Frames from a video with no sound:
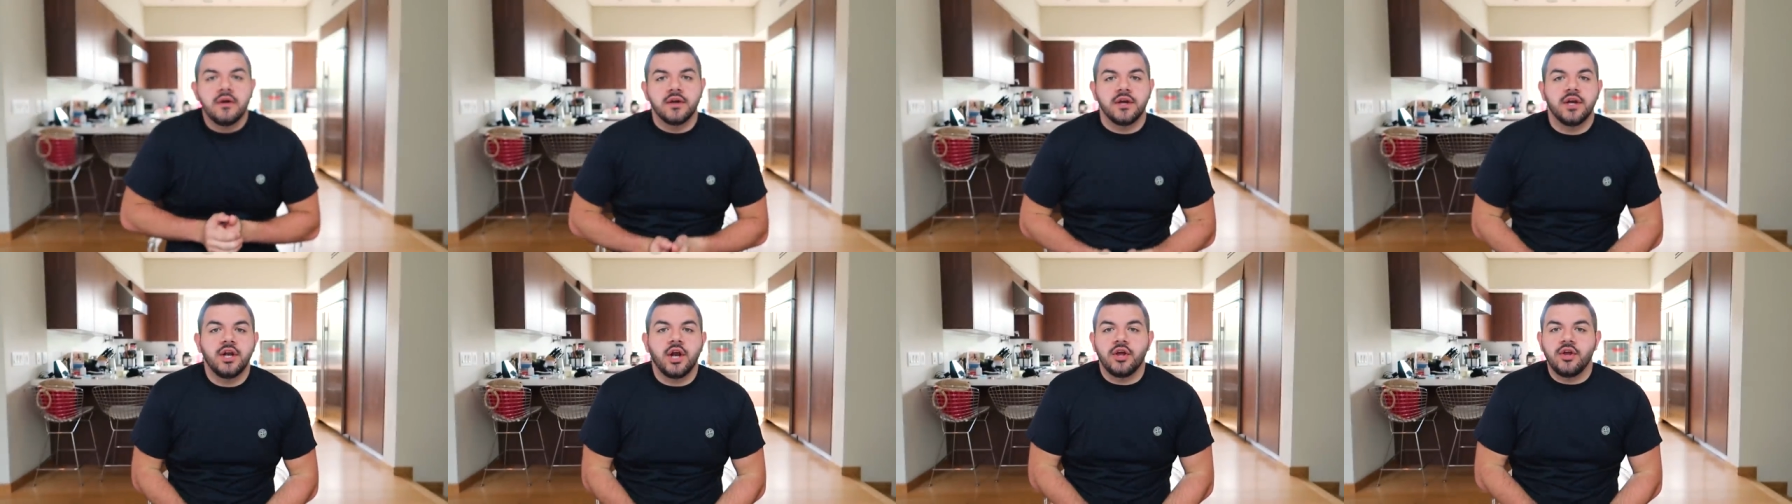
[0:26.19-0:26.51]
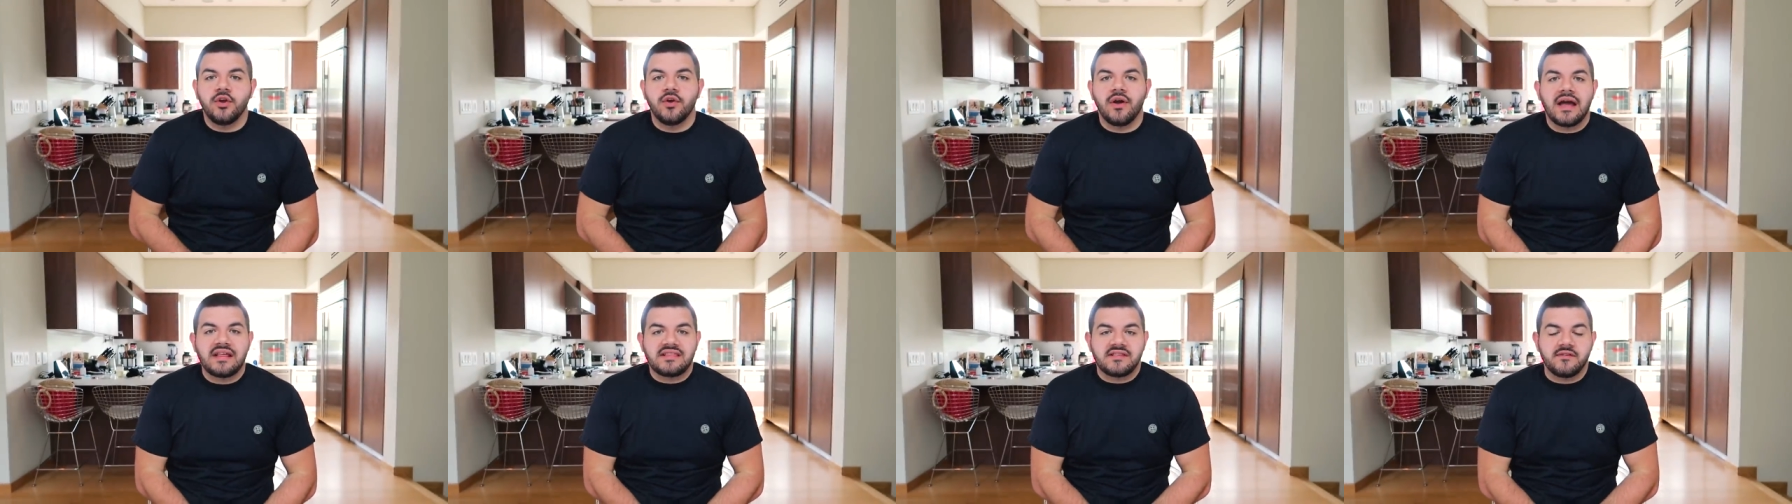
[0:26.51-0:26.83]
you know,
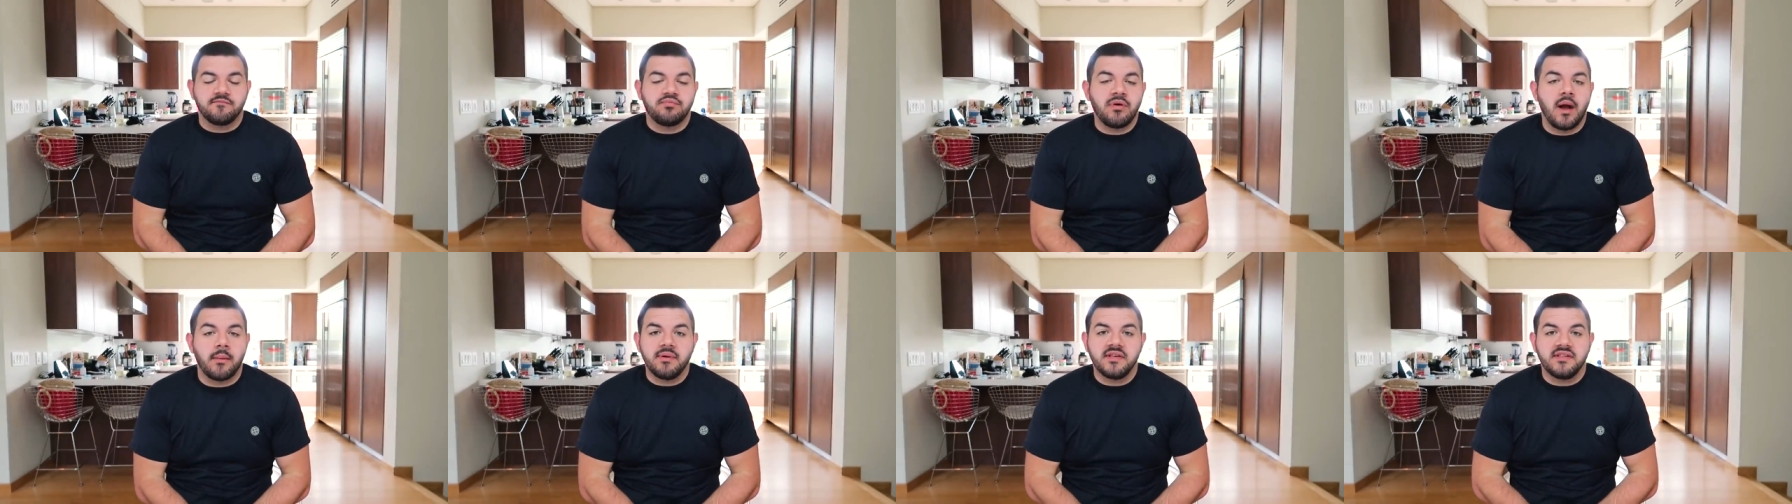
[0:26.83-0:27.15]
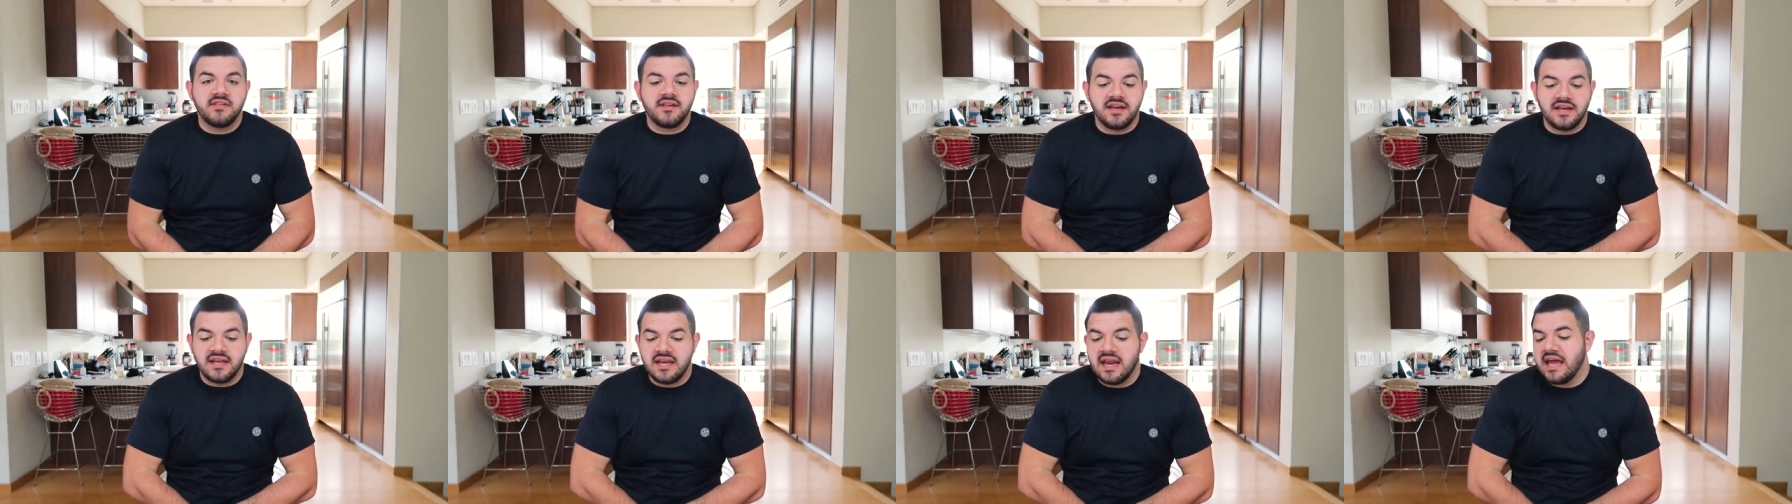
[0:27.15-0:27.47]
you guys have probably
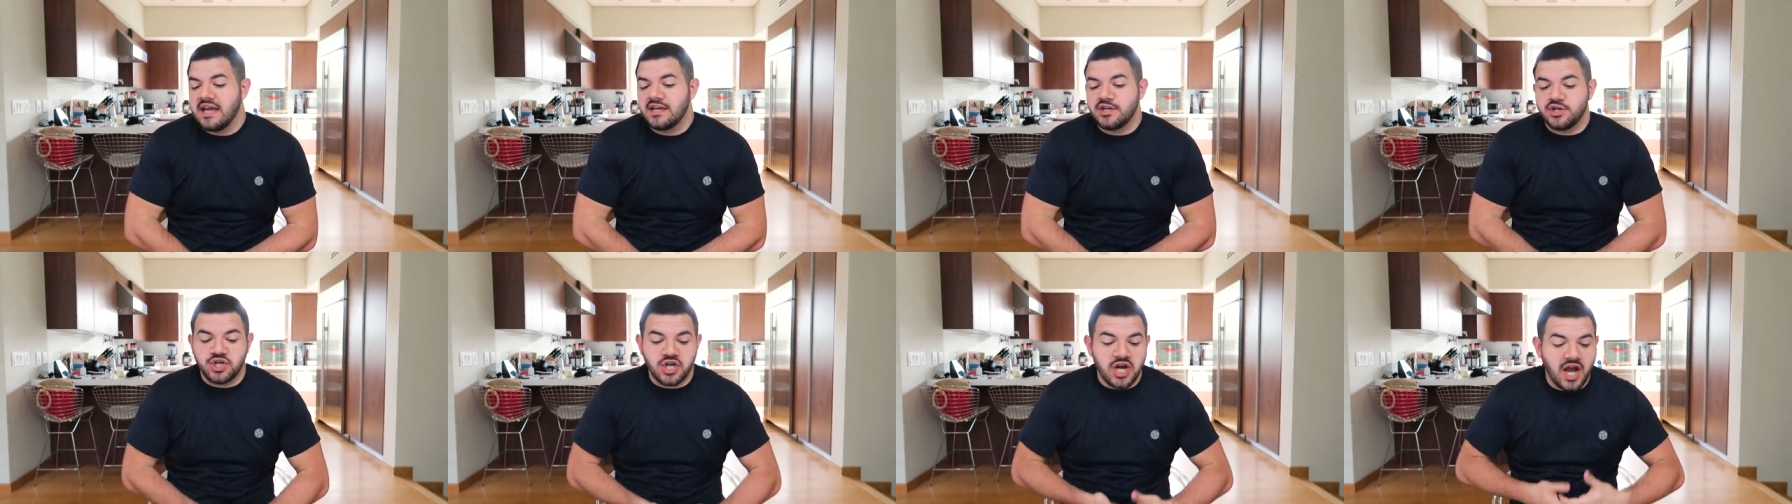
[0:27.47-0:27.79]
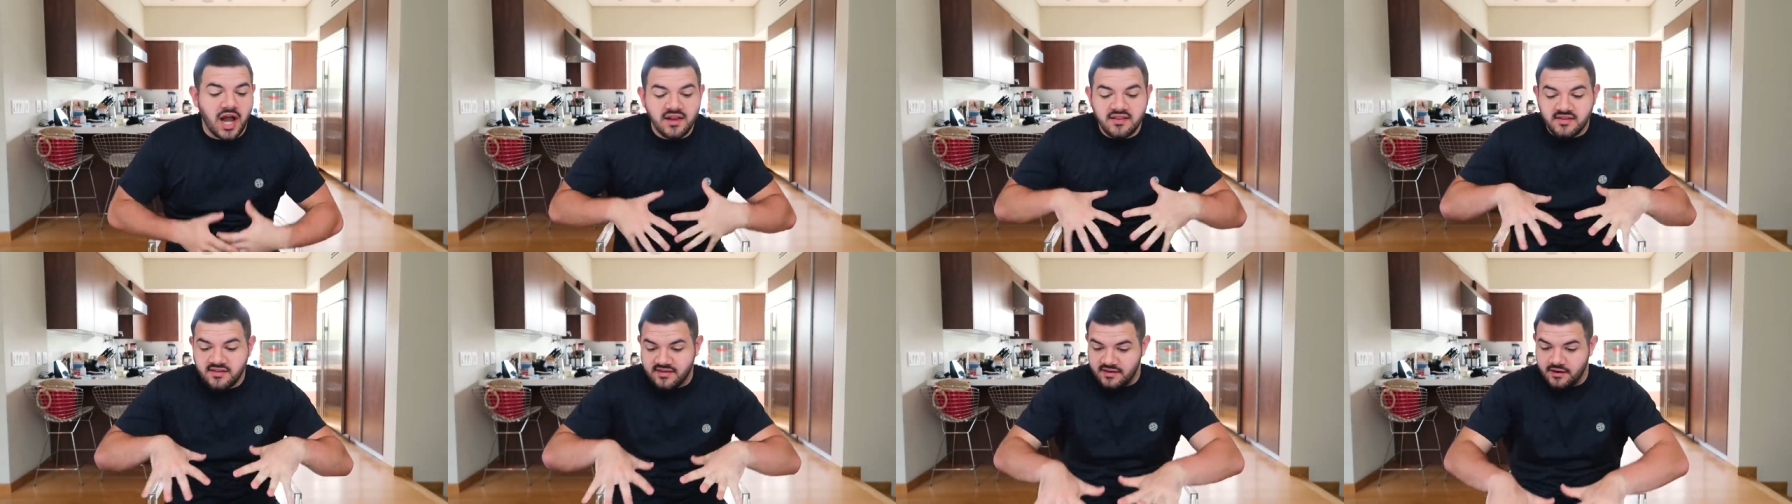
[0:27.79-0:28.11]
seen
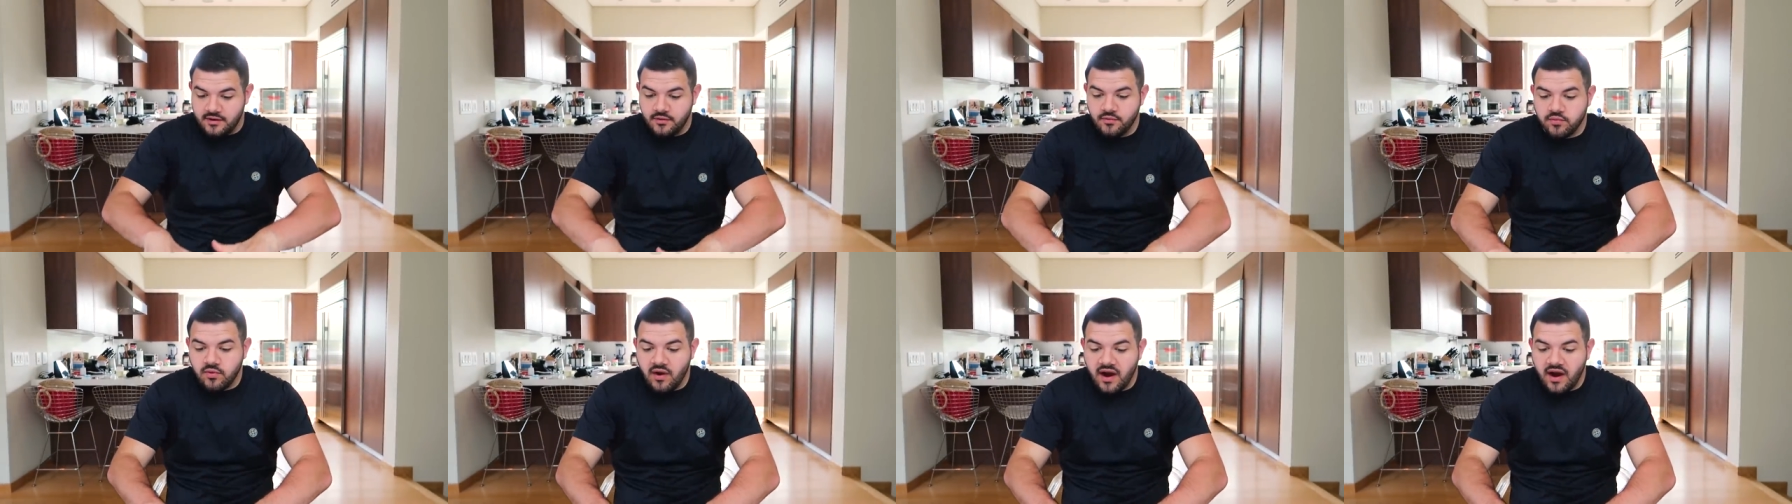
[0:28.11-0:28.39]
Nadeshot sit